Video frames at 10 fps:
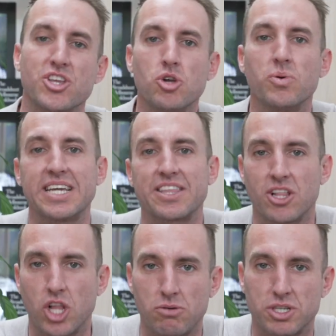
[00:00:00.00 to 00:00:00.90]
you want to get the
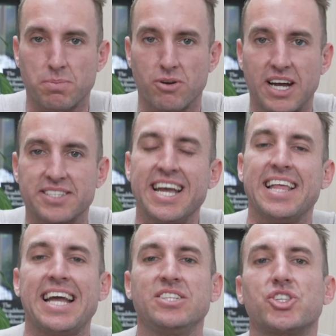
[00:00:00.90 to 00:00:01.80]
lowest price.
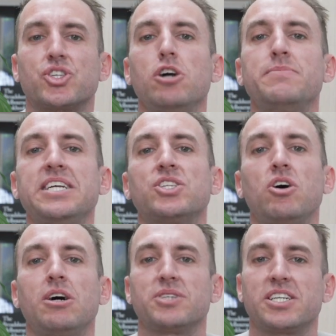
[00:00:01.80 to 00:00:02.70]
And so many
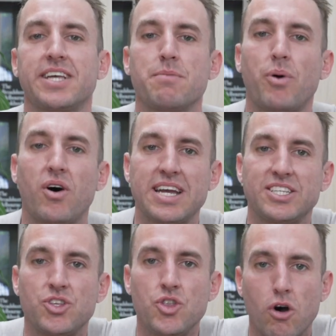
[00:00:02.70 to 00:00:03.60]
times I see
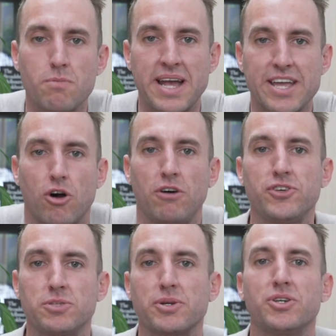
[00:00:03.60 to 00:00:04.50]
buyers not make
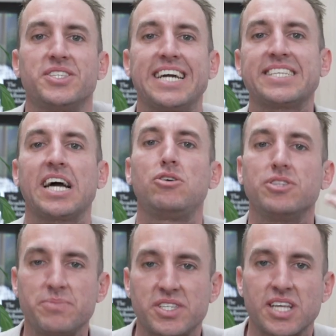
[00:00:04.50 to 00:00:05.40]
offers because they tell
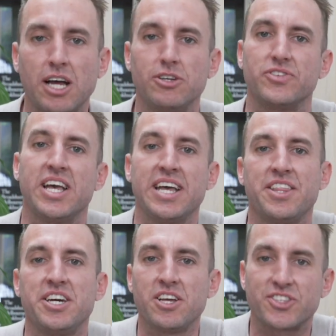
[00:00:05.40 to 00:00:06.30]
themselves
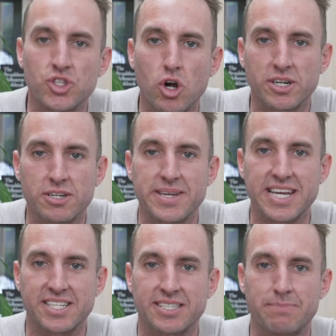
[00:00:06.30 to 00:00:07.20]
that it's not going to be
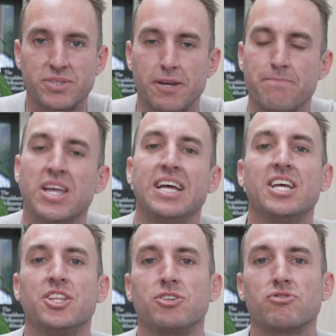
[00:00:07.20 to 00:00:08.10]
accepted.
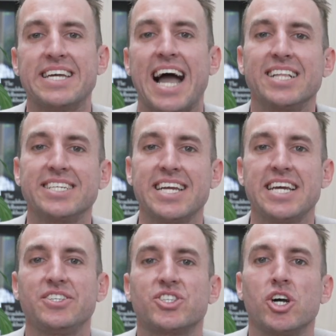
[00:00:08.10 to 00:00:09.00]
The
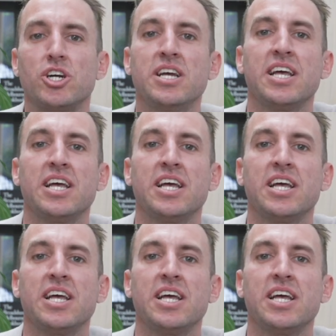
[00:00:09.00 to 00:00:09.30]
reality is, though,